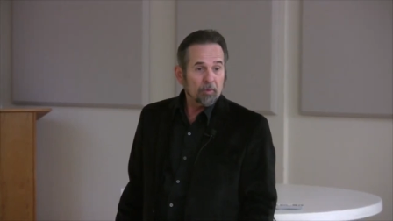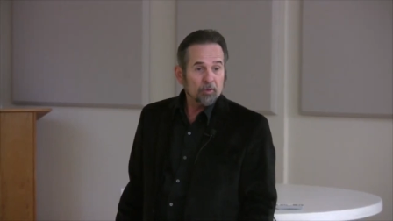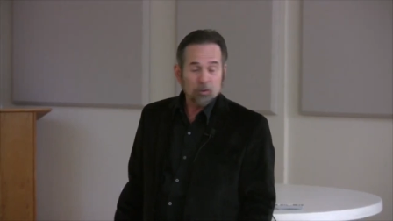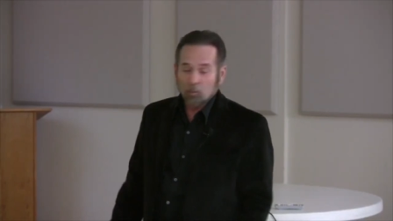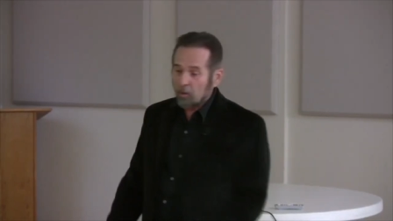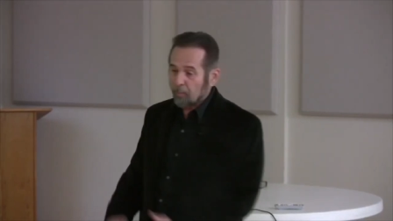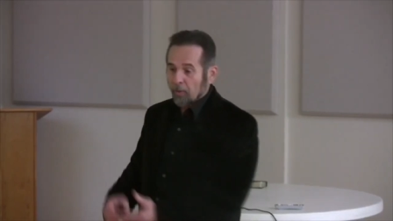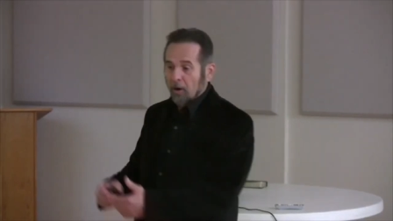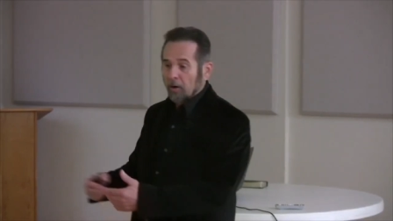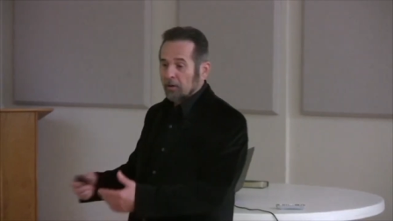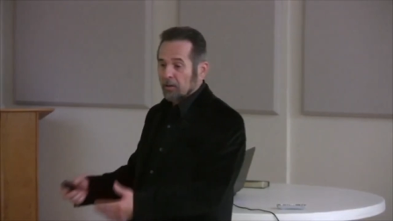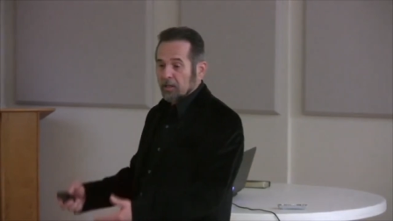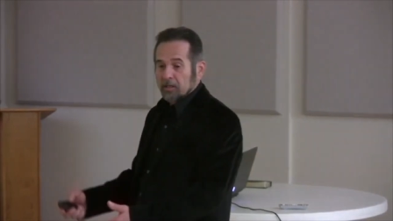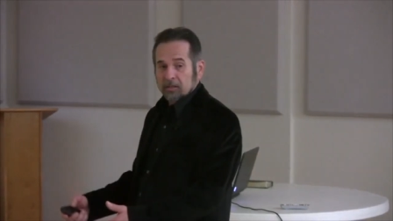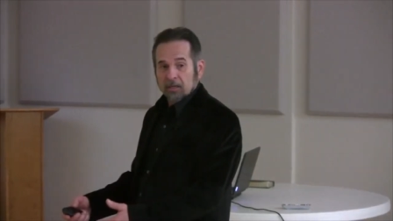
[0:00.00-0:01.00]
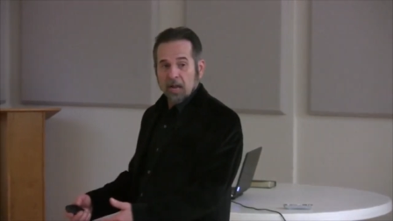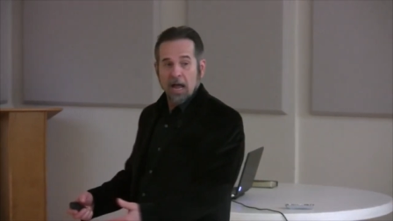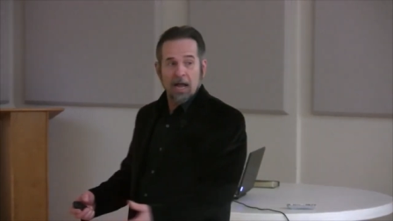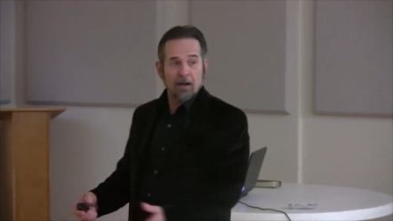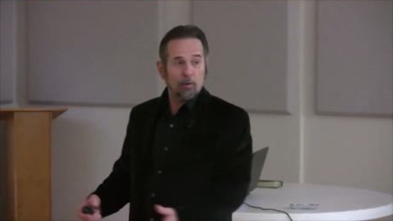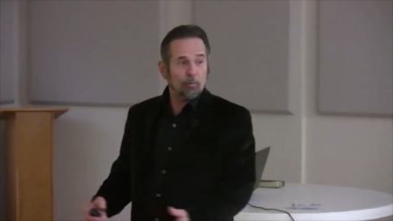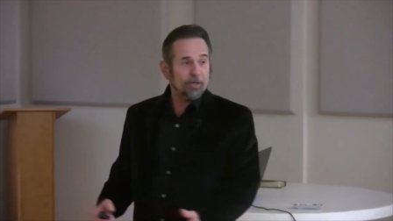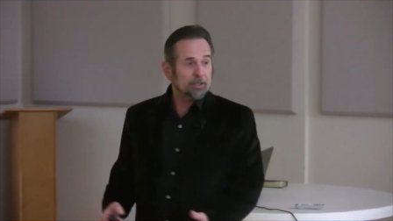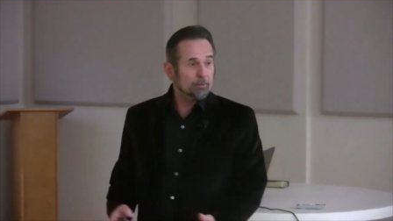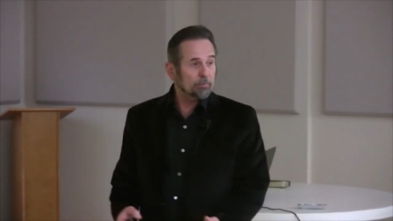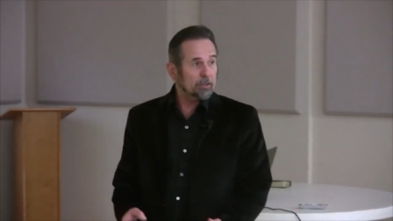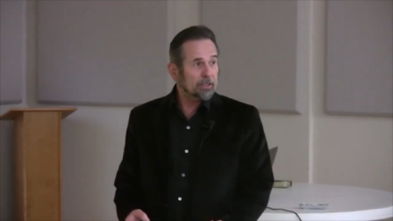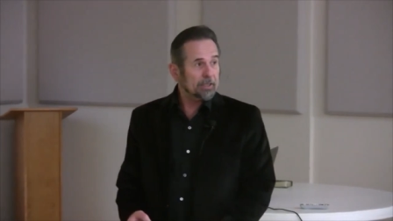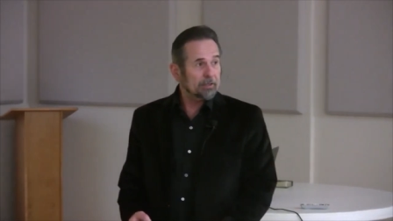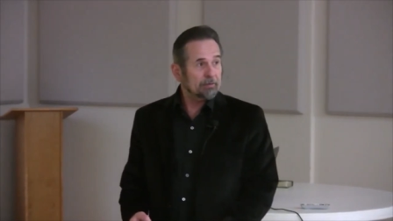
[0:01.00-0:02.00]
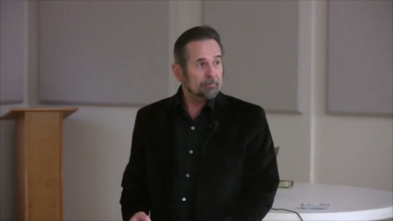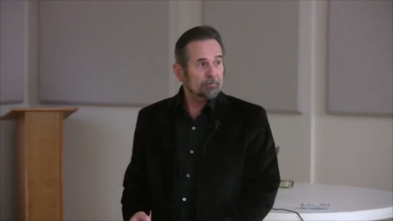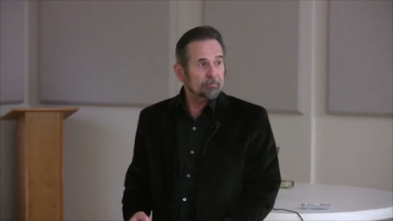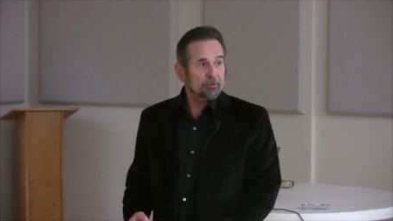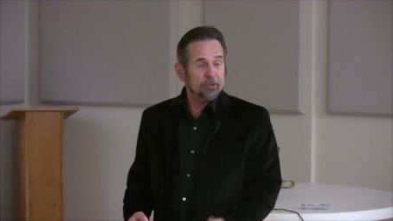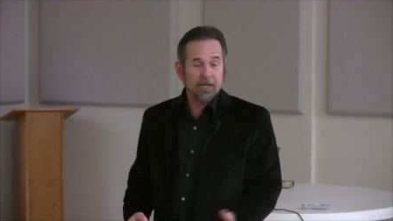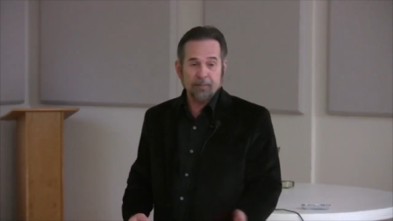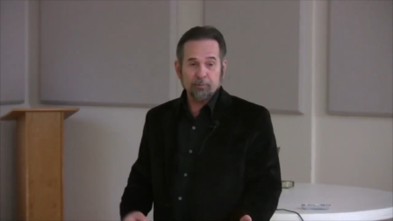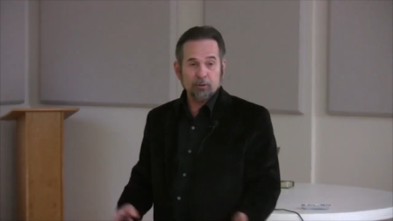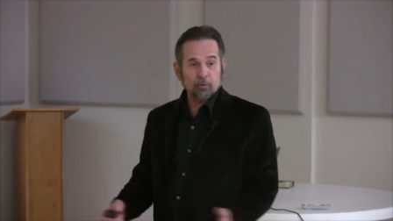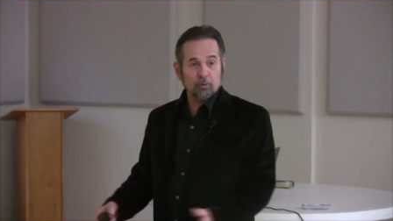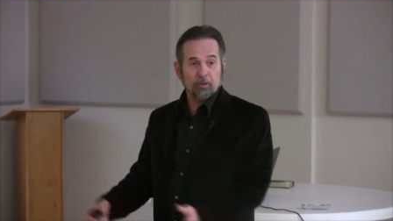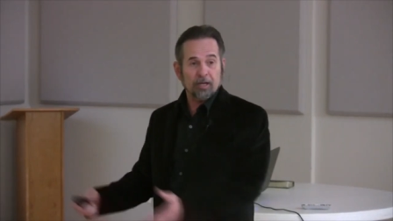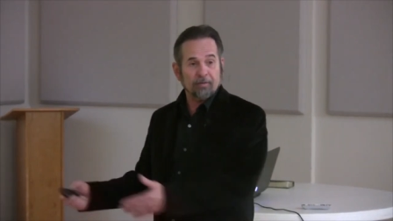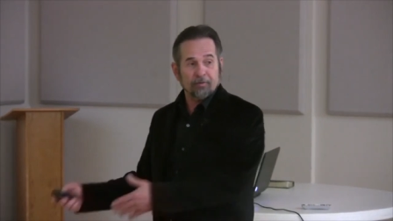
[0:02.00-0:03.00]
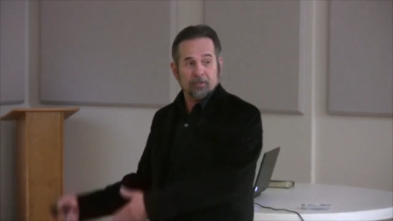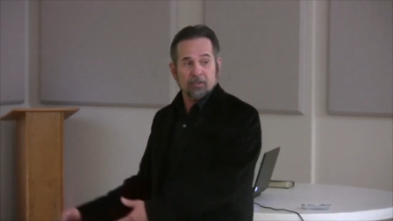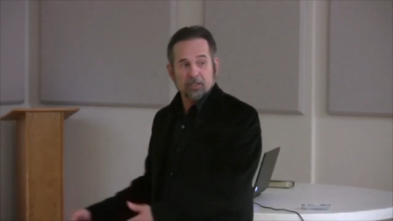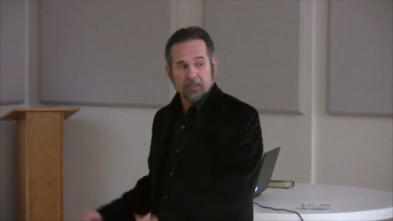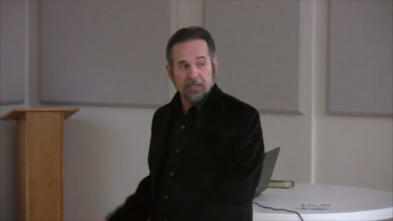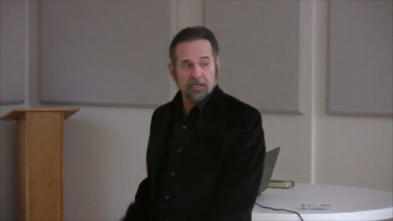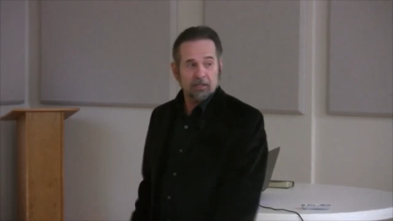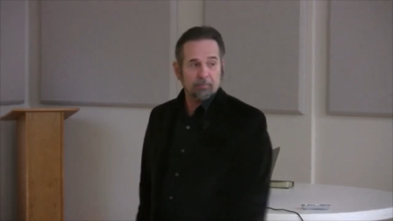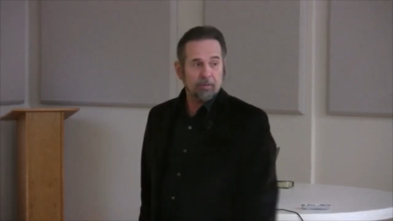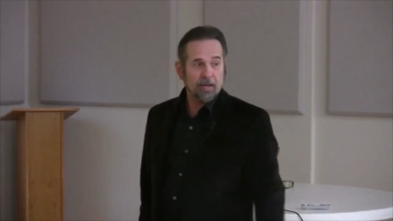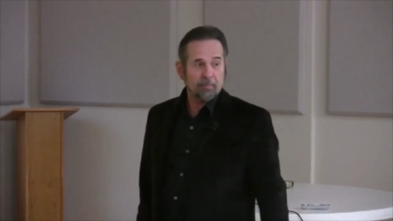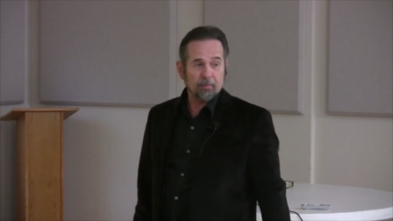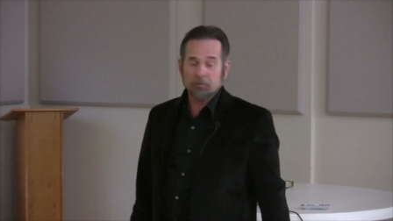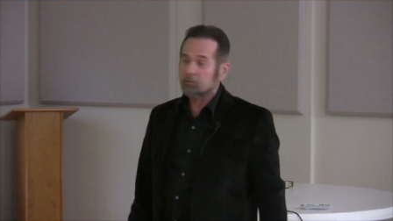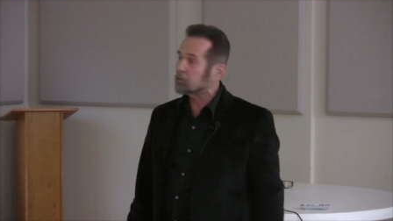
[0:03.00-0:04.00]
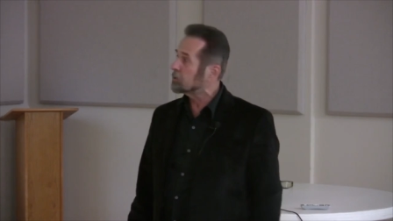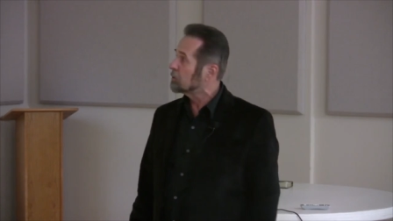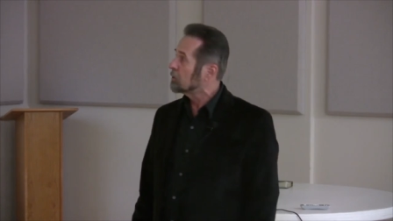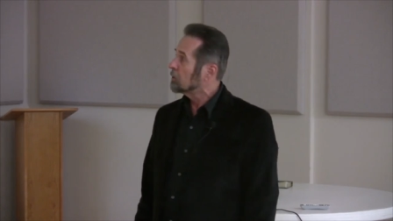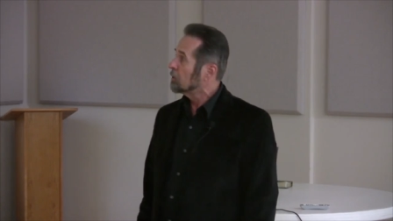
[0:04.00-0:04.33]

So what part of this lie are we to believe? James two eleven is the Ten Commandments?